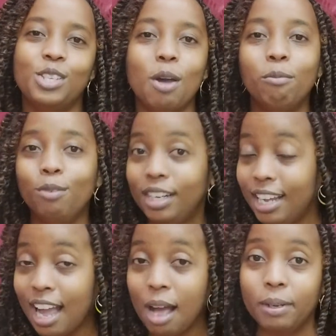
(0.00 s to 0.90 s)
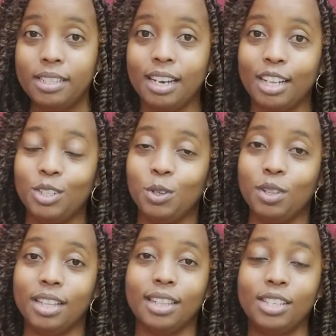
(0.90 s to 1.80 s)
So I'm really happy to let you
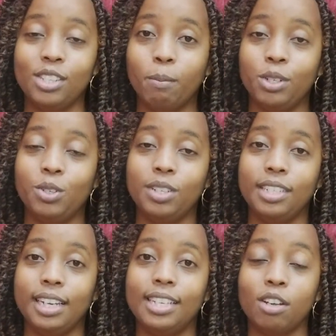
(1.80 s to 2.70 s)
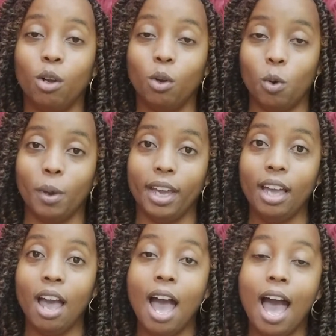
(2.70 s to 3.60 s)
know that this opportunity is
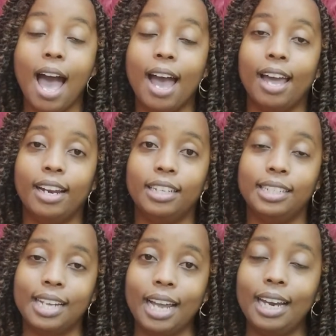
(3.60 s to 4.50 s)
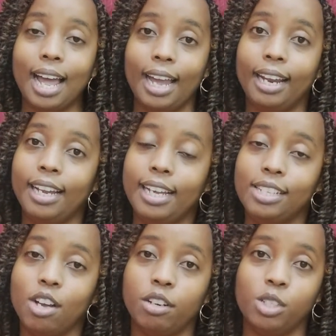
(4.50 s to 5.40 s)
ongoing and the deadline
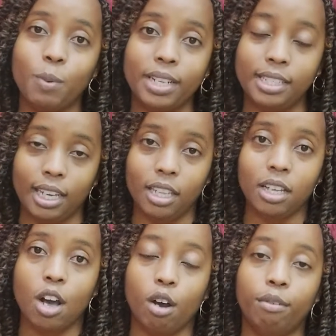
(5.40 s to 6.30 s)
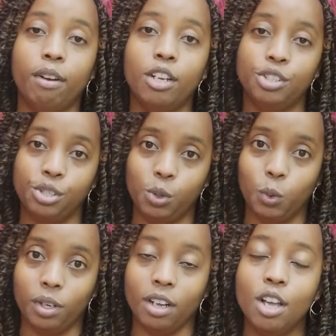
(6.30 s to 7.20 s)
is on the 28th of
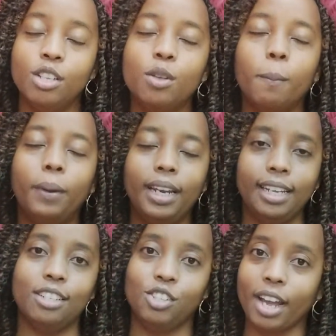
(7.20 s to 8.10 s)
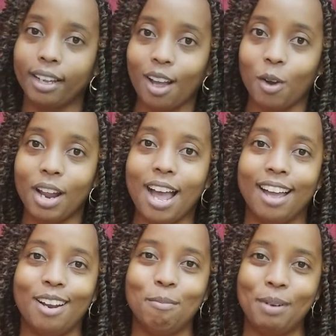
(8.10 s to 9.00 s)
June. So please check it out
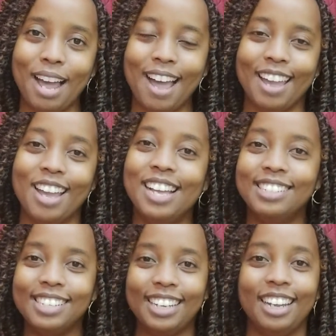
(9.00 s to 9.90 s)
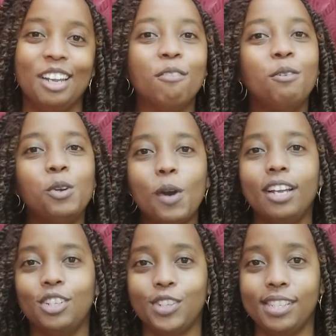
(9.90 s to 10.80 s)
and apply today if you are
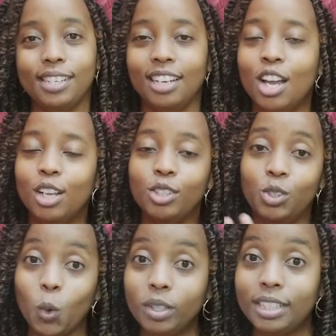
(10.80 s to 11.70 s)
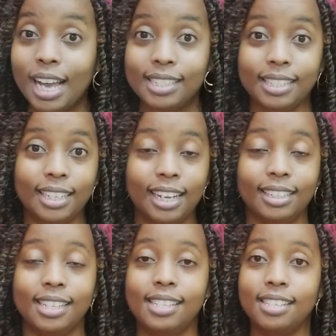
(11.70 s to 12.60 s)
interested. Don't
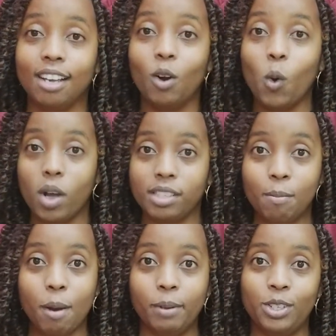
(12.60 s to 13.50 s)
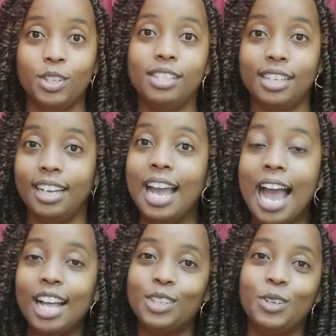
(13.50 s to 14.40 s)
hesitate. This is an awesome opportunity
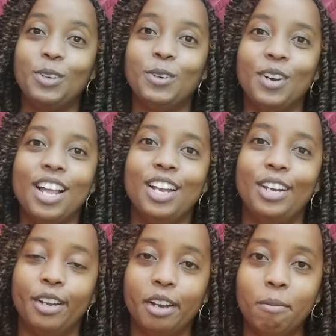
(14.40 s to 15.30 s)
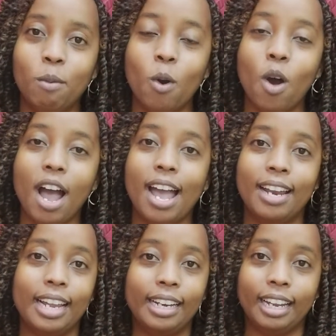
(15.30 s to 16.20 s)
to learn more
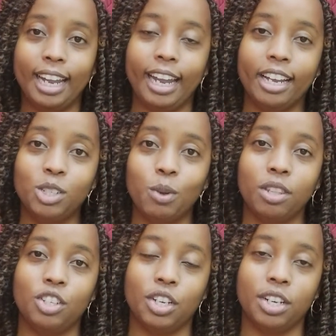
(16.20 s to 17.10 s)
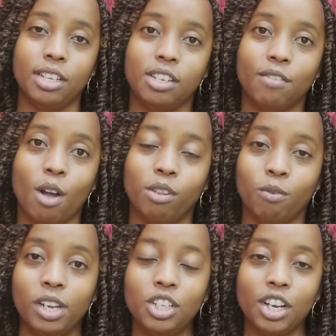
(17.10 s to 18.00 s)
and engage with journalists around
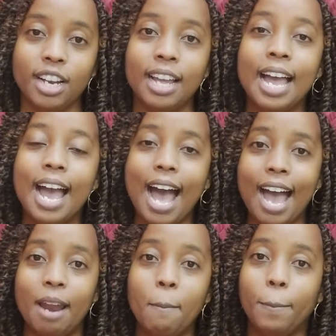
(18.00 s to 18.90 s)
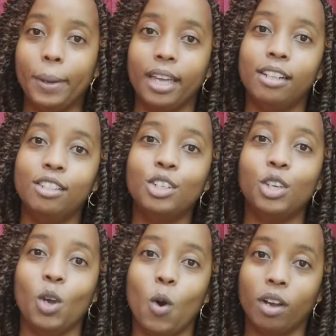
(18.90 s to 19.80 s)
the region and
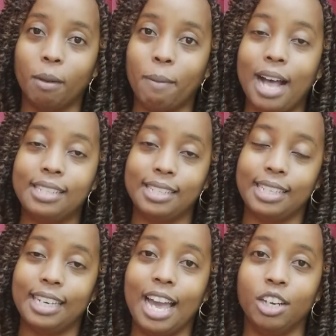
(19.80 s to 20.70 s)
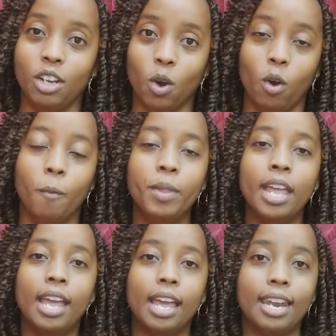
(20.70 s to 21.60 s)
build your capacity and your
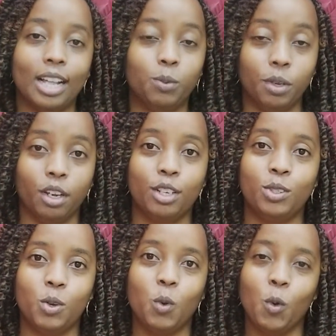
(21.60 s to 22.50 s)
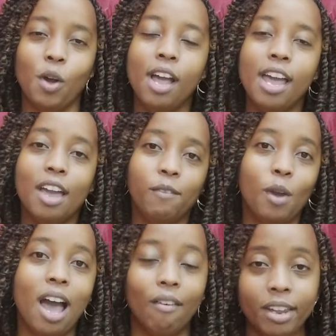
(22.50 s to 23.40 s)
network. So if
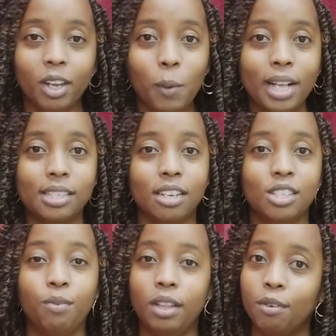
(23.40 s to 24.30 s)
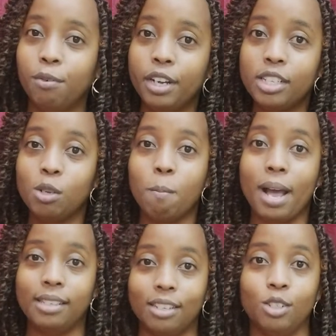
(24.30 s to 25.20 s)
you have any questions, feel free to
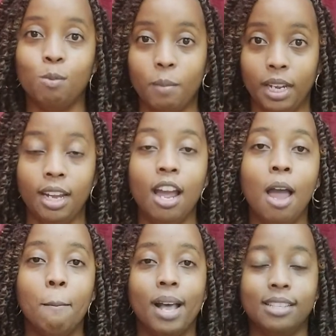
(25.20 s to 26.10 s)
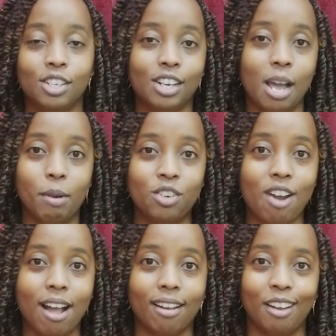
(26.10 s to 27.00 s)
message me, message Climate
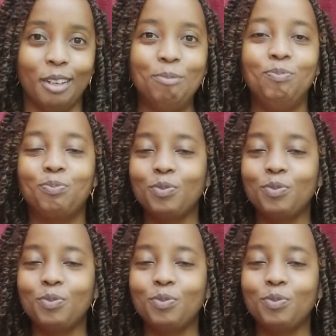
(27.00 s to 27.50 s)
Tracker.